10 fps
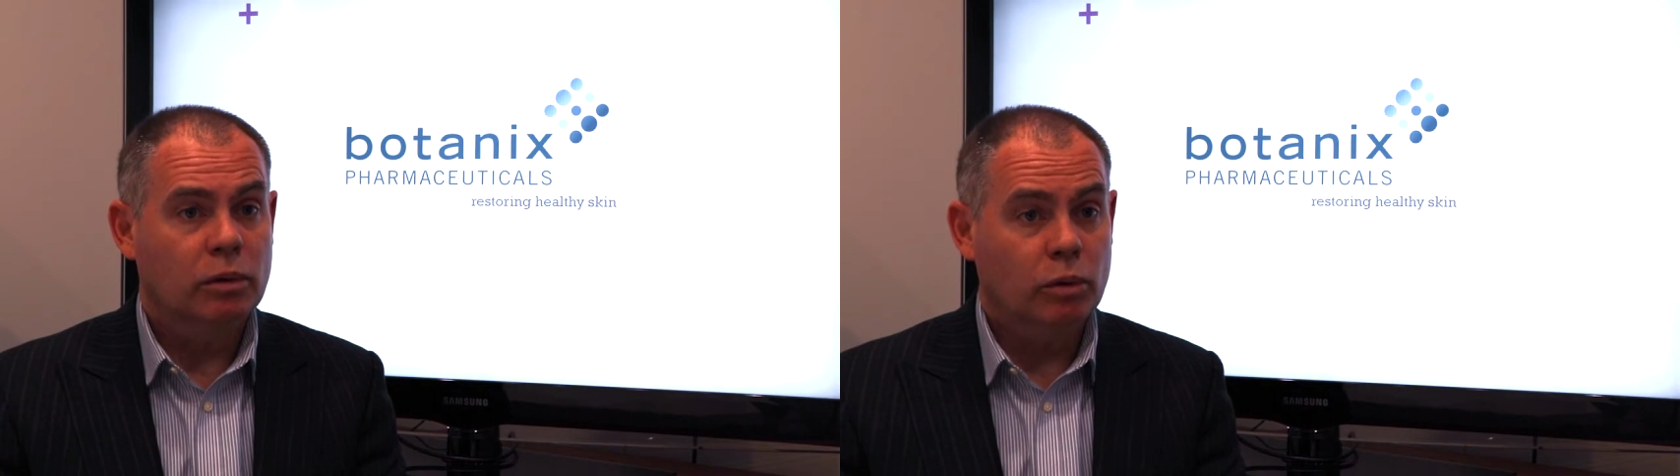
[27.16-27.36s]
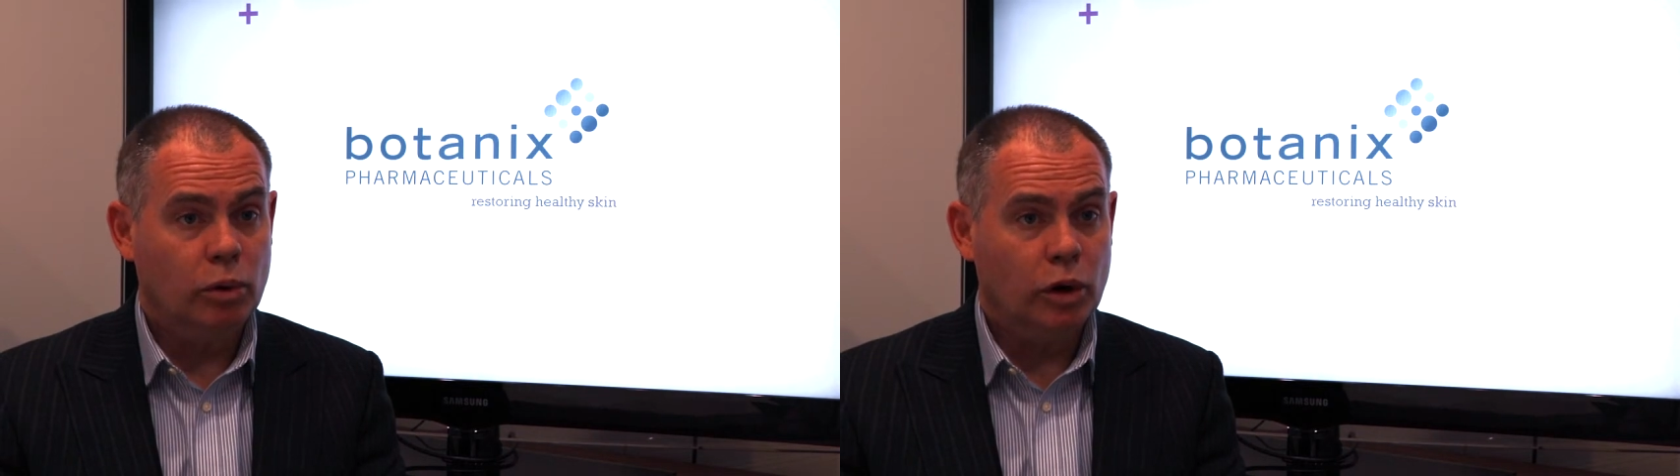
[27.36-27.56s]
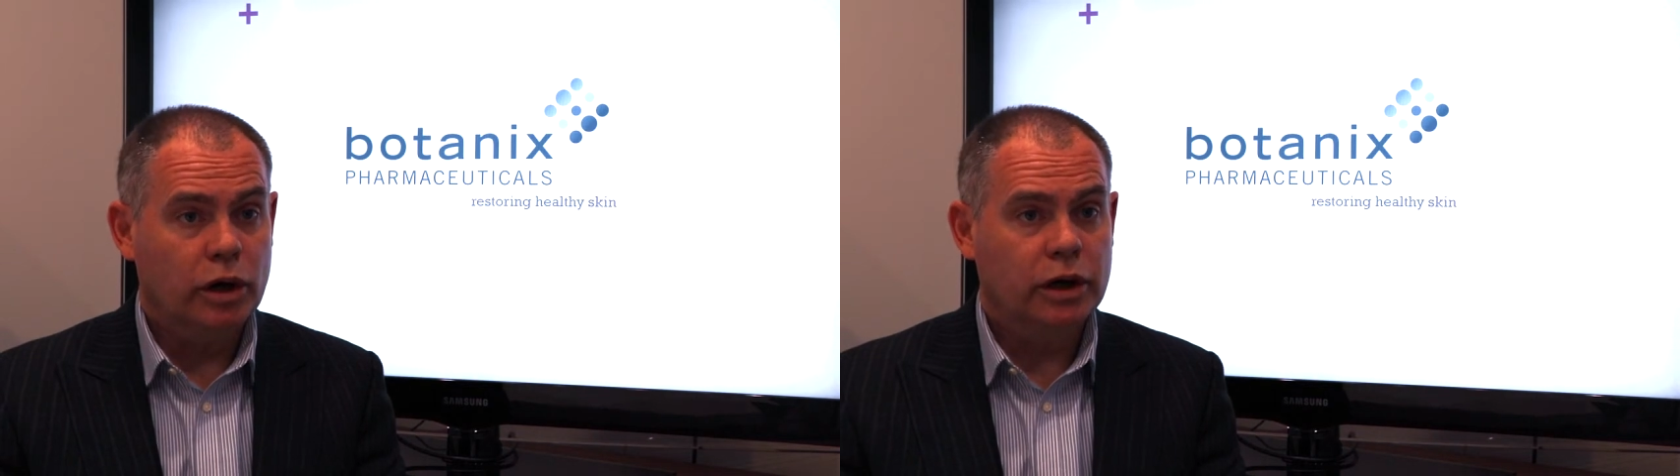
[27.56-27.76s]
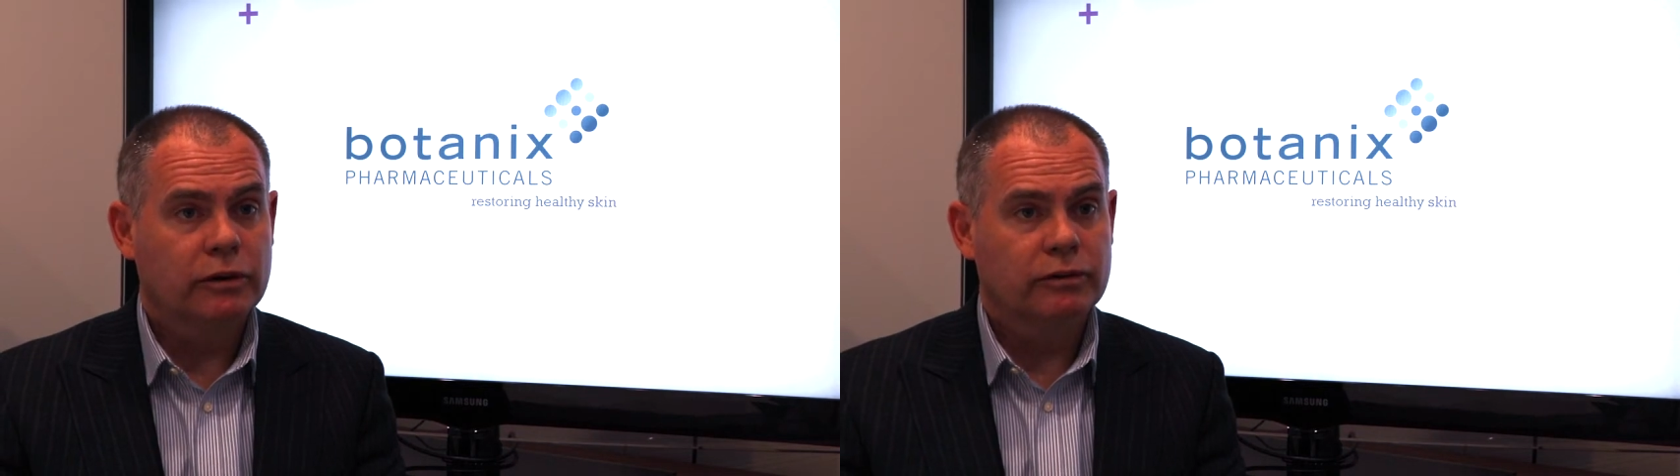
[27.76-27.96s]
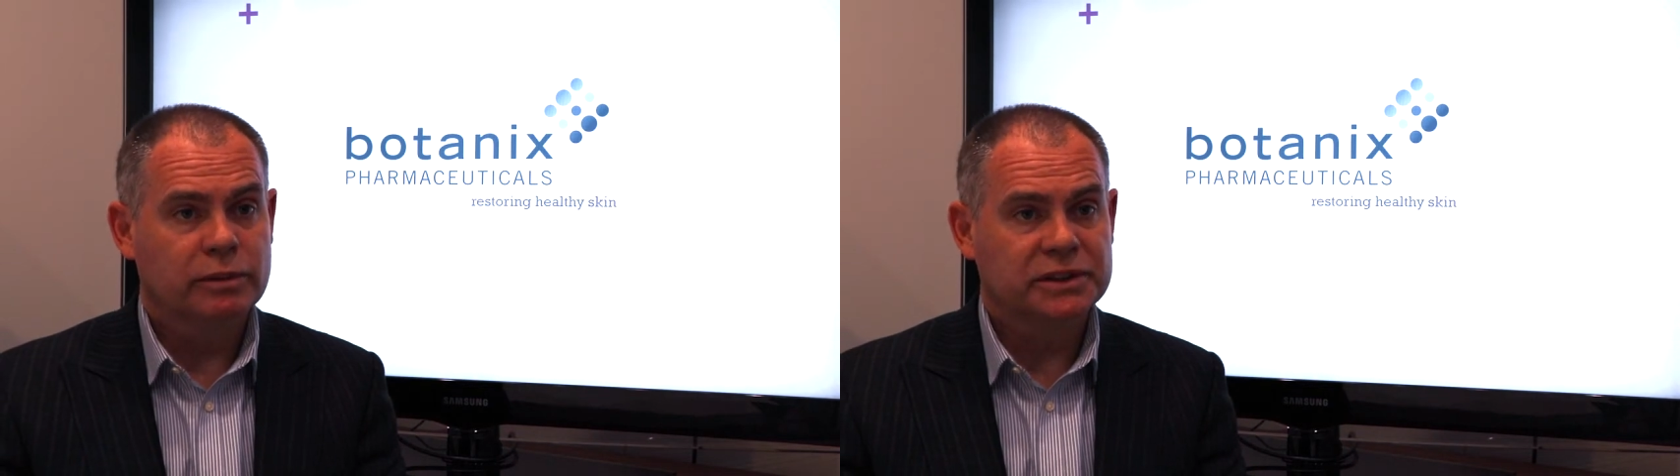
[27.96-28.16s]

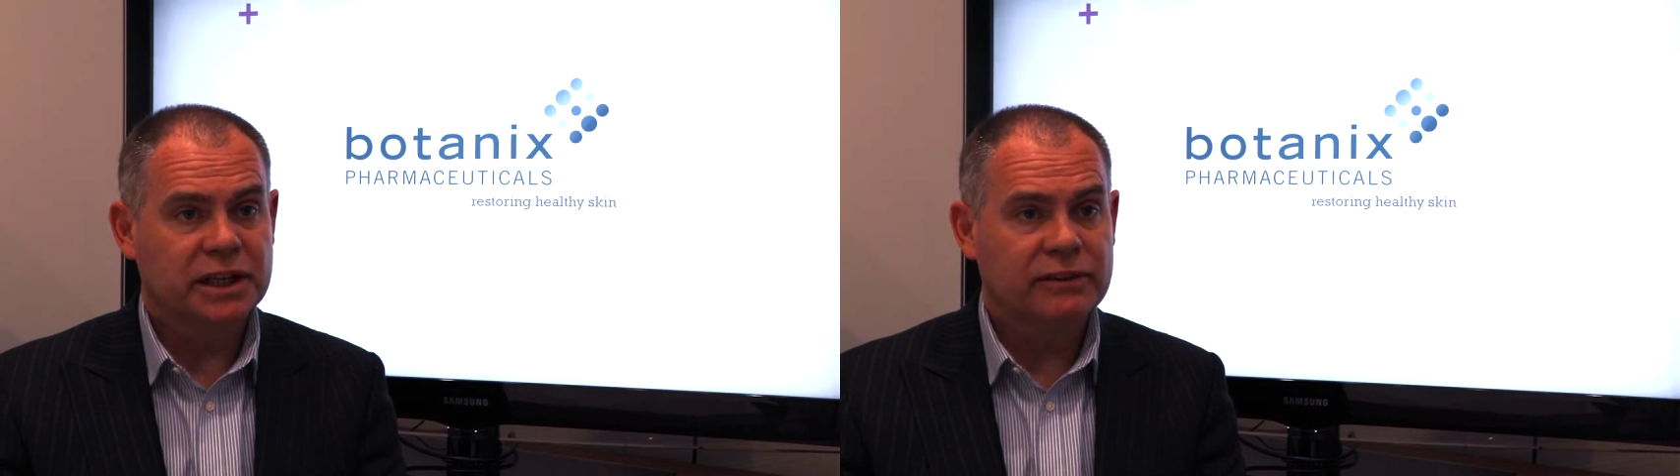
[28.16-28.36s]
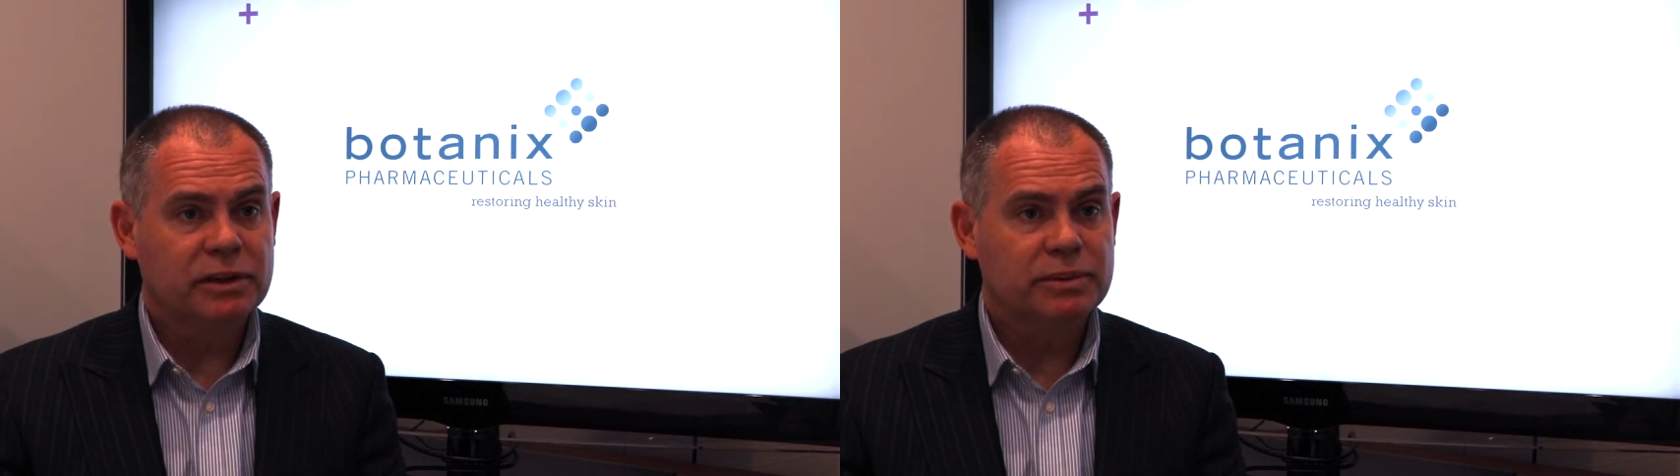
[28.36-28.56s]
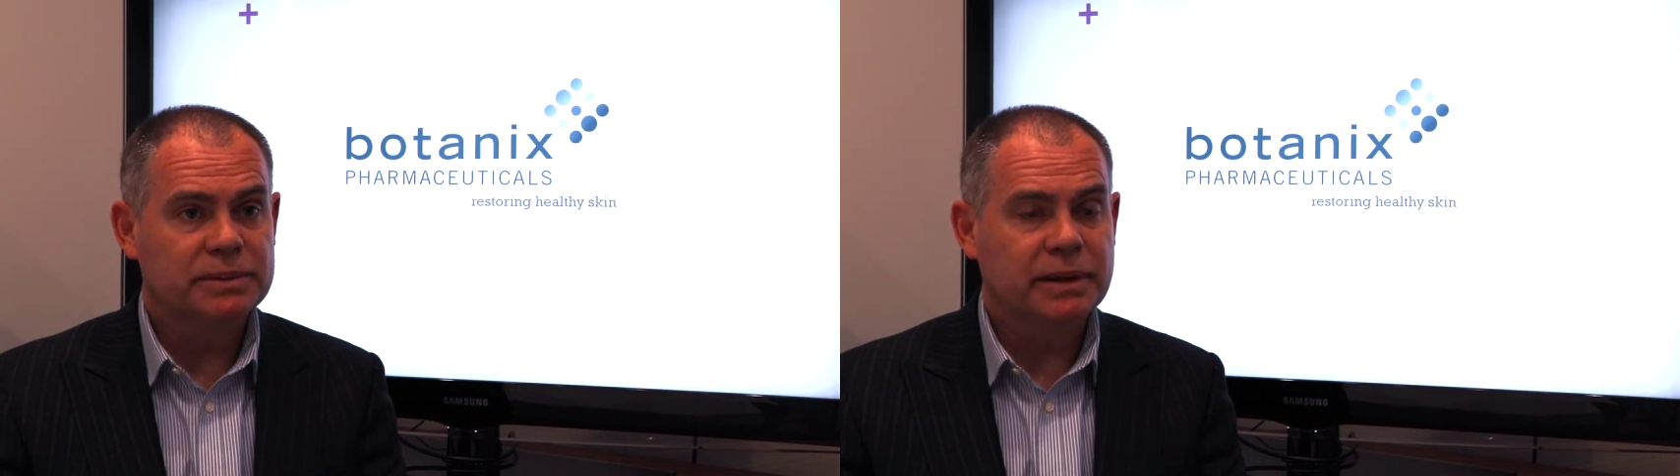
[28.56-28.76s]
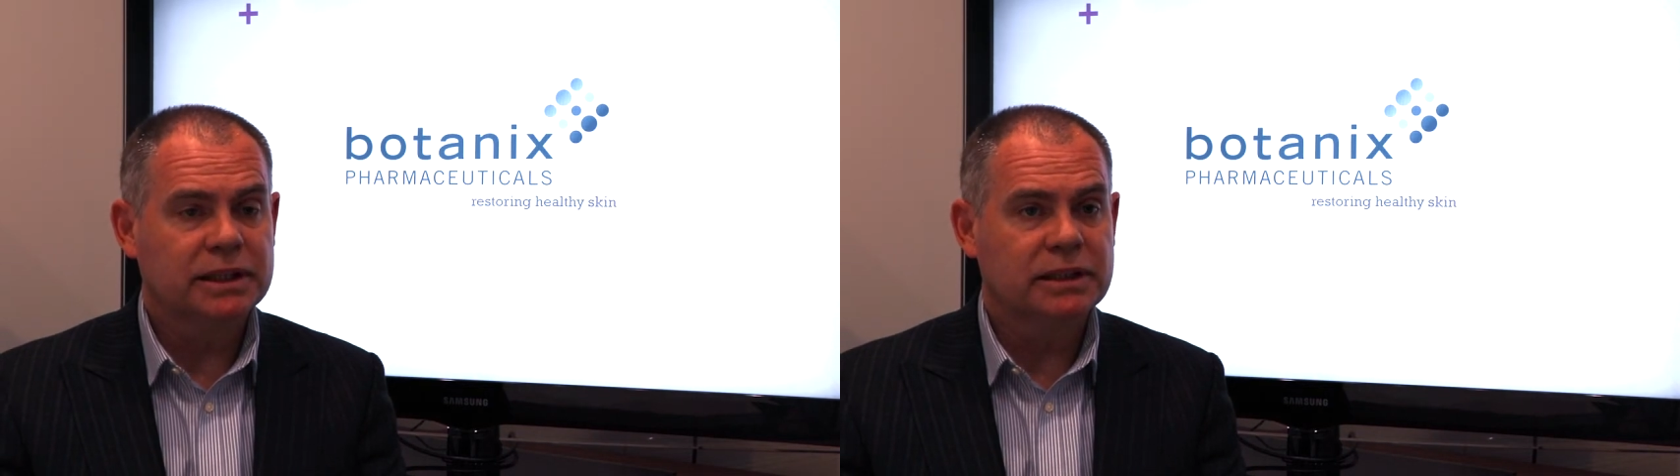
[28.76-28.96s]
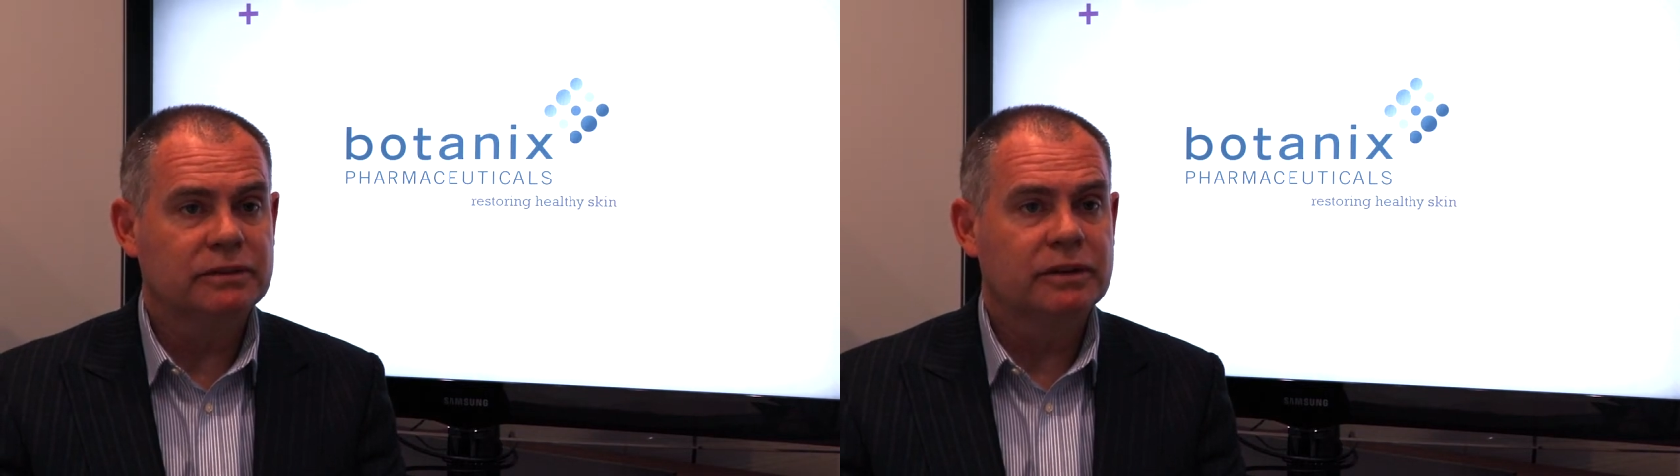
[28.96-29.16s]
work from a safety
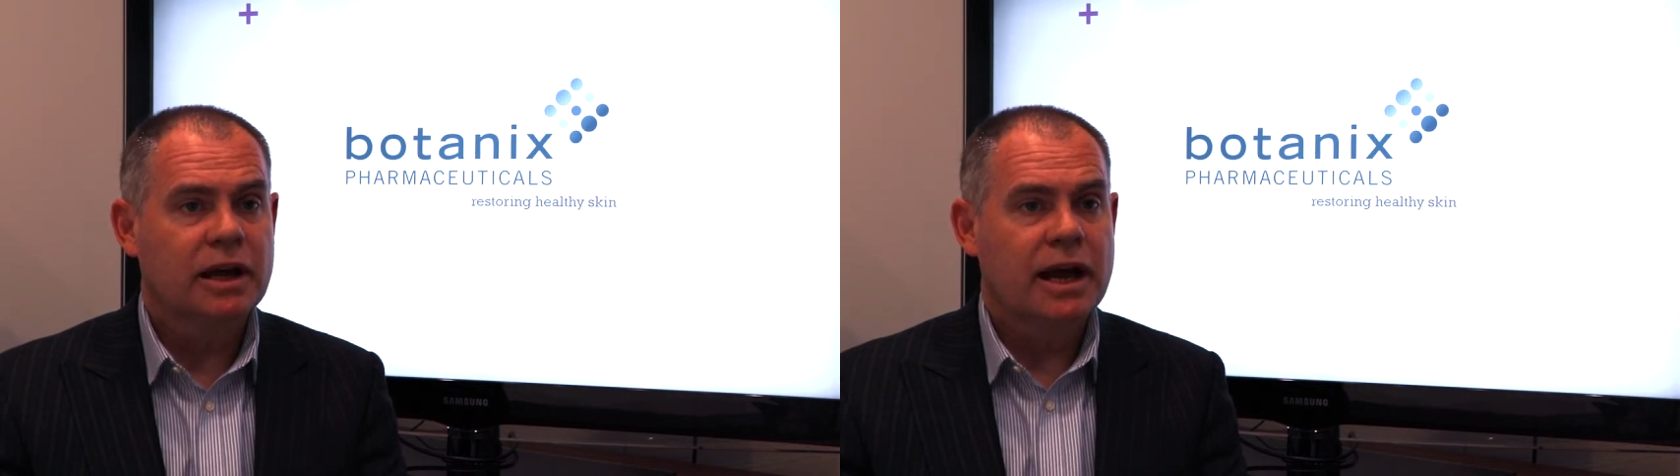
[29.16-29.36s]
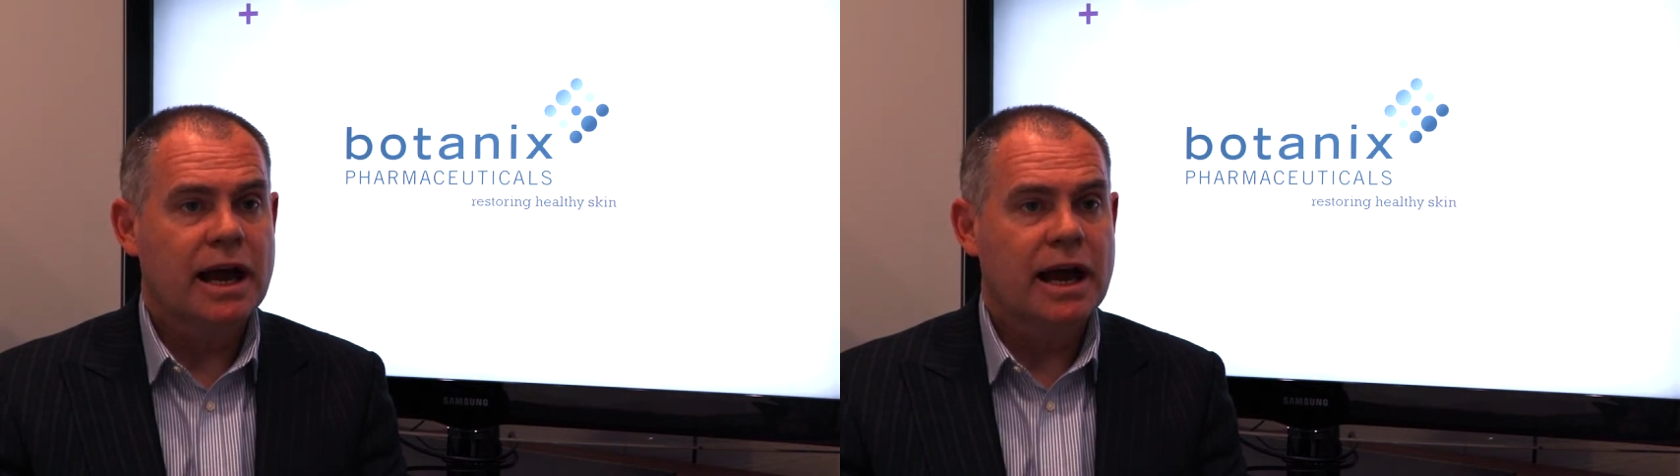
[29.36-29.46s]
perspective,